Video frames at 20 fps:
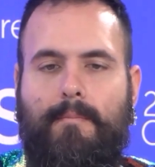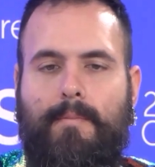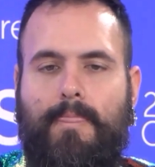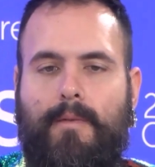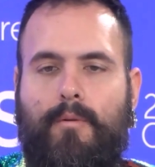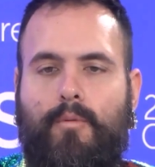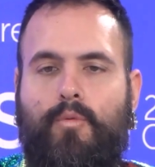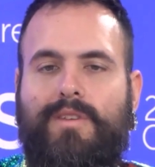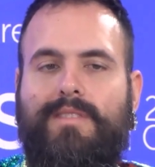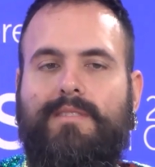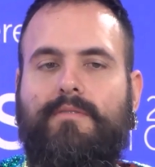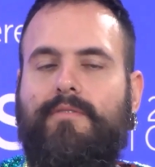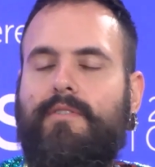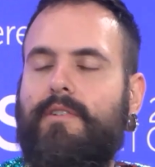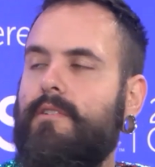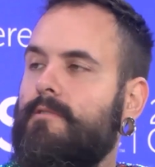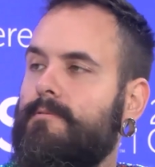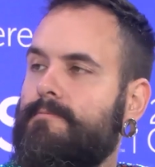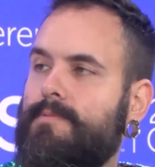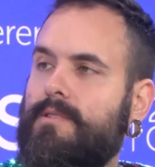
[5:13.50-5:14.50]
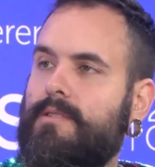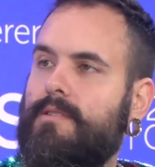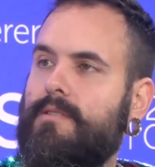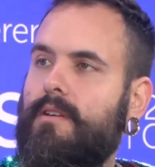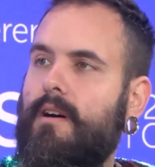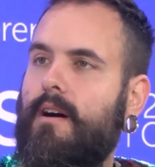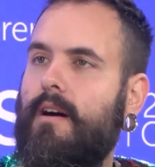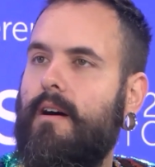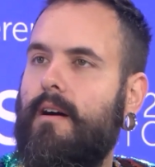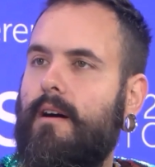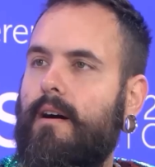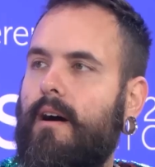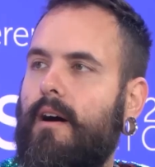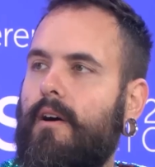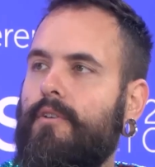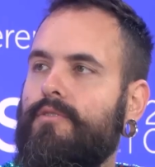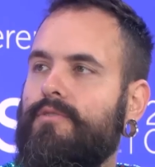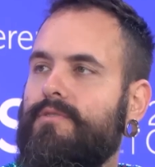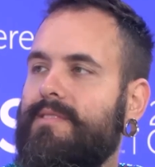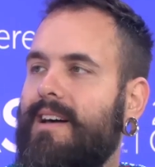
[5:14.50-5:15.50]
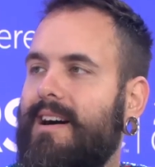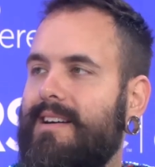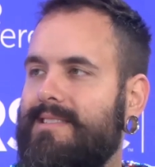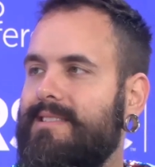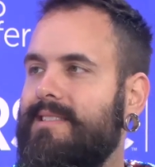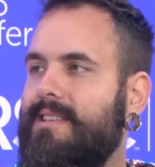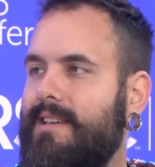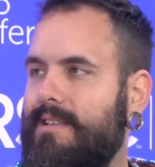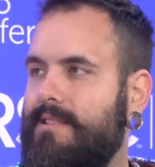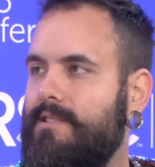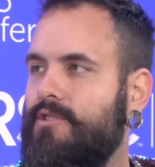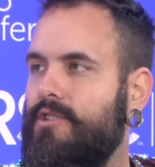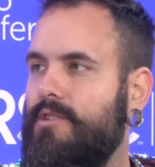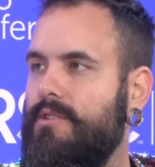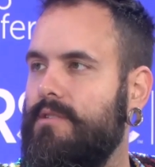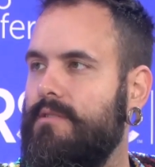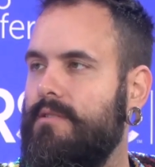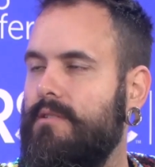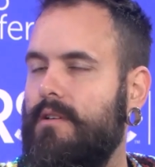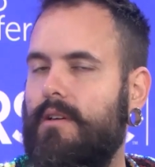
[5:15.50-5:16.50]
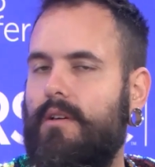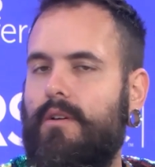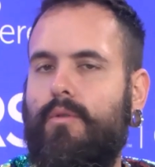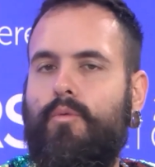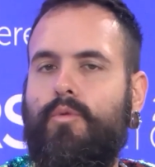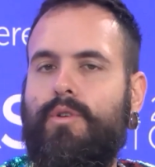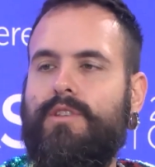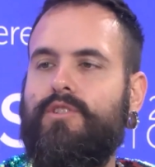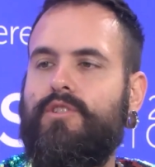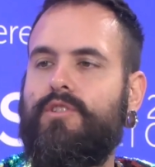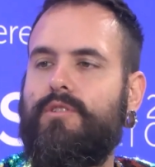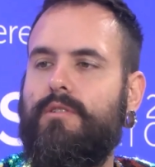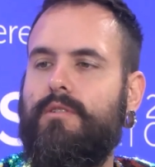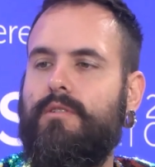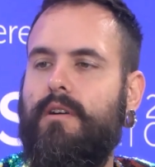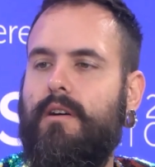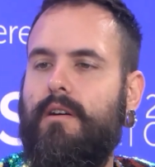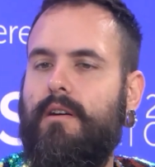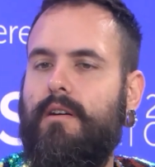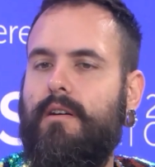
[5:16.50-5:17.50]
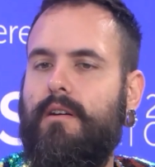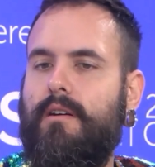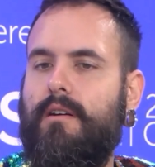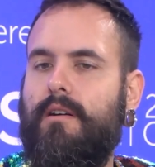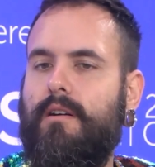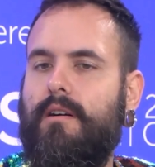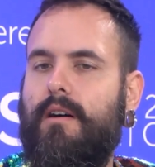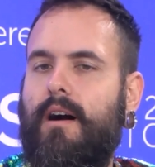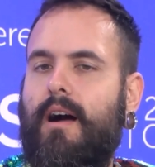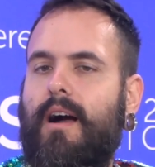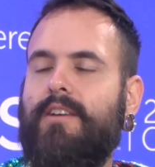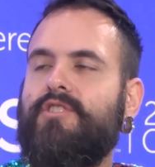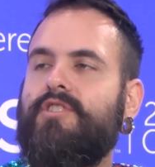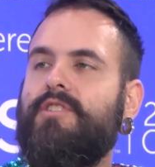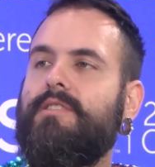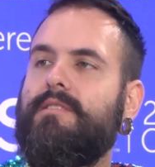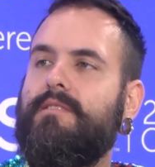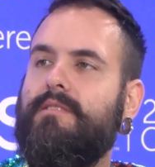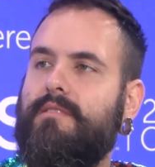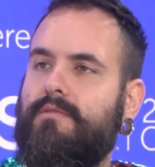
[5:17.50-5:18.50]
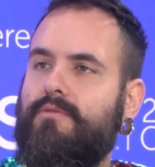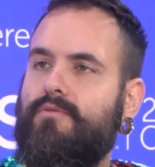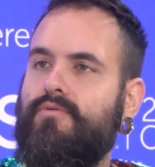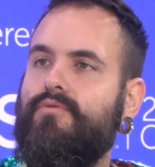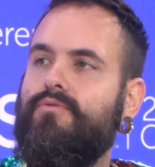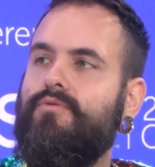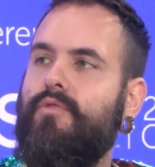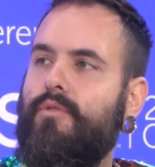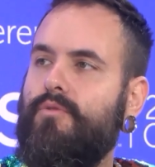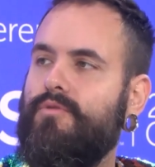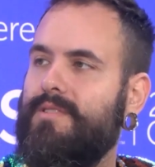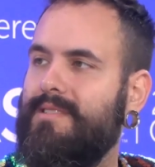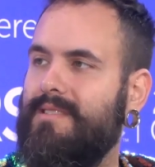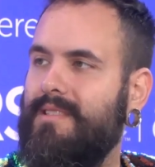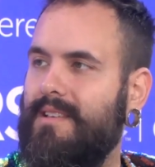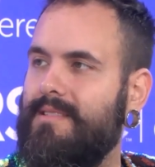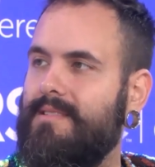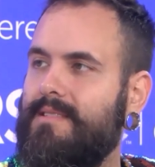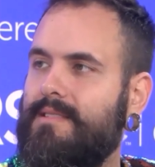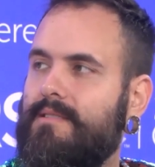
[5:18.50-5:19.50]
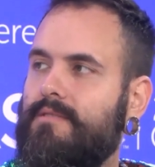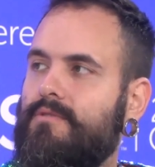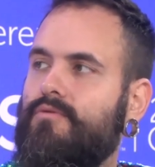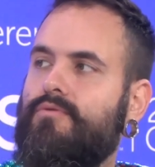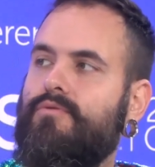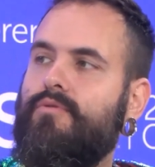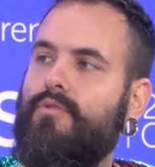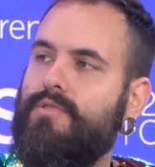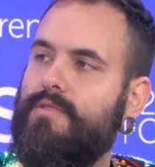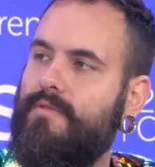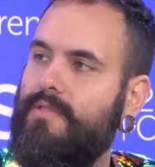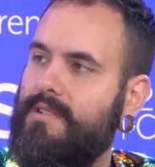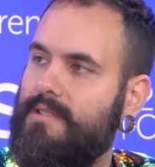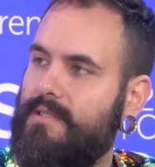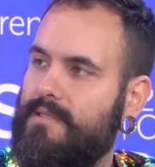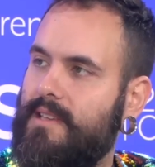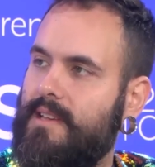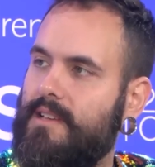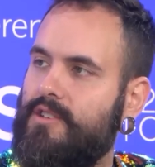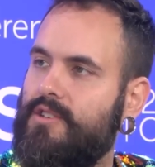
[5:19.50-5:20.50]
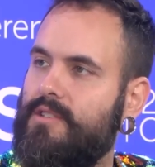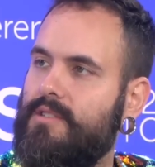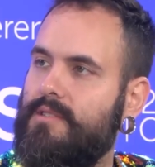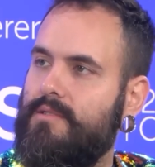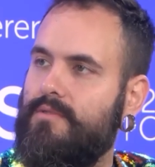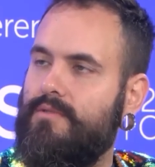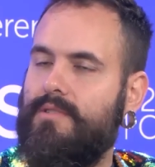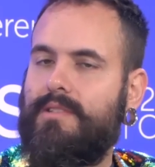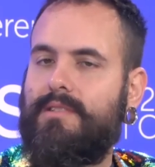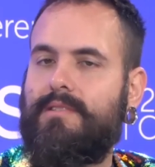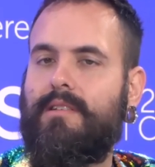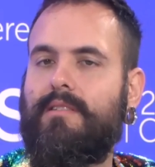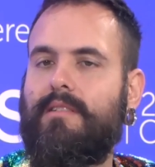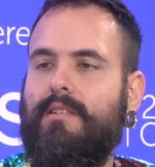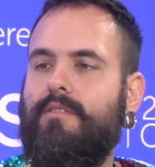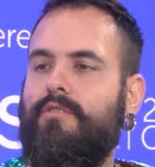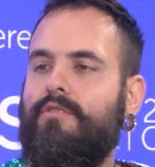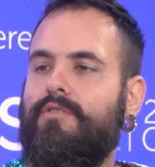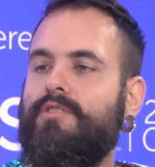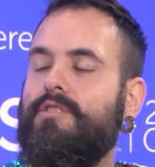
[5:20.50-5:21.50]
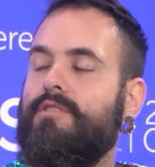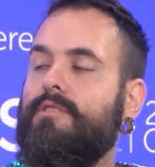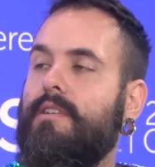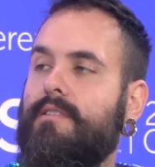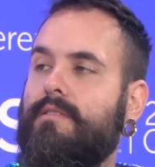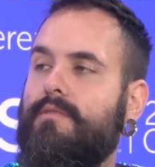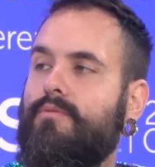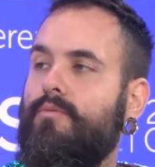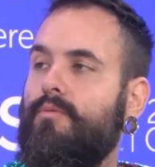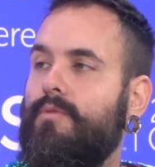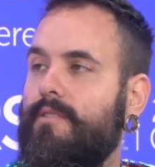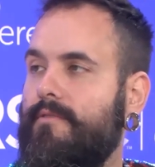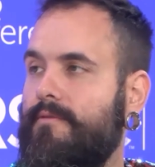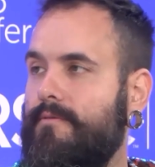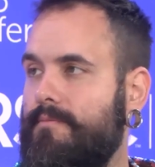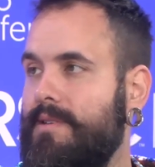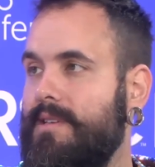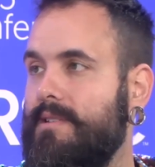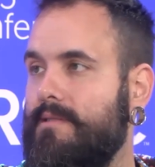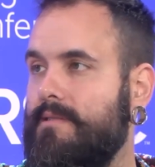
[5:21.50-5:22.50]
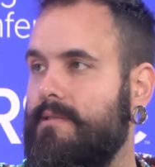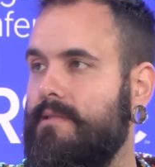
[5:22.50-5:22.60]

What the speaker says: We developed our DAST engine, which actually do those tests and do those validations using the technology that we've built.